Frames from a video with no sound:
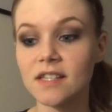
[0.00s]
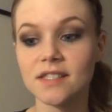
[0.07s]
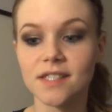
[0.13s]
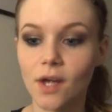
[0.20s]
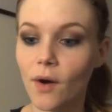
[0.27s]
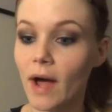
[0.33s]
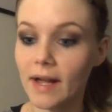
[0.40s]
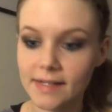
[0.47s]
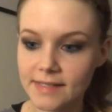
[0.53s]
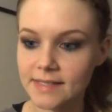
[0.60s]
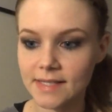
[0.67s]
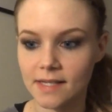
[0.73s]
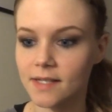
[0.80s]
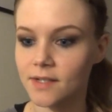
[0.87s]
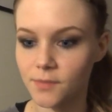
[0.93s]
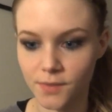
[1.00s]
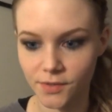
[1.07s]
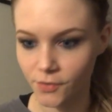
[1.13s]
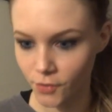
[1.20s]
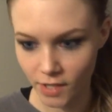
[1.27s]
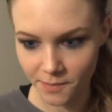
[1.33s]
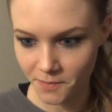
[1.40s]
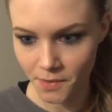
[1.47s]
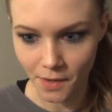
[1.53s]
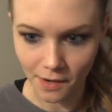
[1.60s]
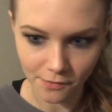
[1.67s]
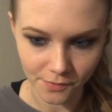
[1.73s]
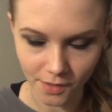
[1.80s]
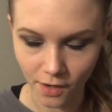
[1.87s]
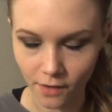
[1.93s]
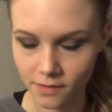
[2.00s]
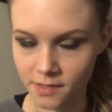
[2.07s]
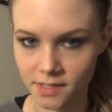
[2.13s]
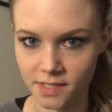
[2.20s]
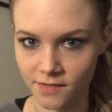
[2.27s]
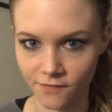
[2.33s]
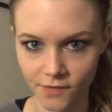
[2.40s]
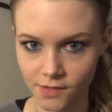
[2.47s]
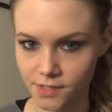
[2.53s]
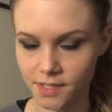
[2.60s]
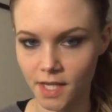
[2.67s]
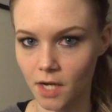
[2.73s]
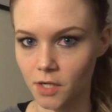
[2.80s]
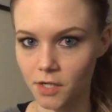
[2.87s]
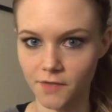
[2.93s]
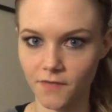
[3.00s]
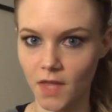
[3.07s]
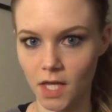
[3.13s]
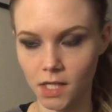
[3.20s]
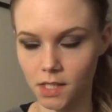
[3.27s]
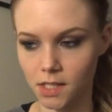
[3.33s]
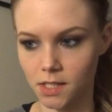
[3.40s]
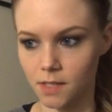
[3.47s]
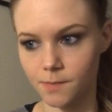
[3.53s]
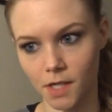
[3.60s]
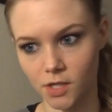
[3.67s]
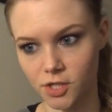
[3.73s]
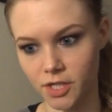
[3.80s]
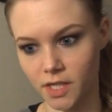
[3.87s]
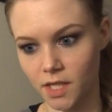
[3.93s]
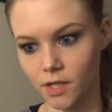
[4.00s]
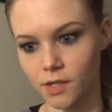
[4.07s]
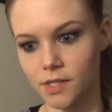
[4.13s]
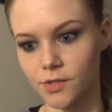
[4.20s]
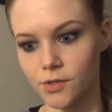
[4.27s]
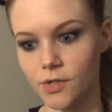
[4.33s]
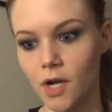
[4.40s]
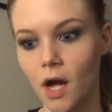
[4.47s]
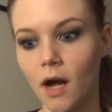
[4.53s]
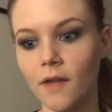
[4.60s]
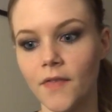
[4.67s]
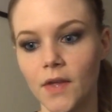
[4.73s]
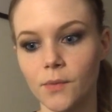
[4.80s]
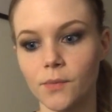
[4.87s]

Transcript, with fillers: So I'd say it would creep you out regardless if you're scared of the alien abduction theories or not.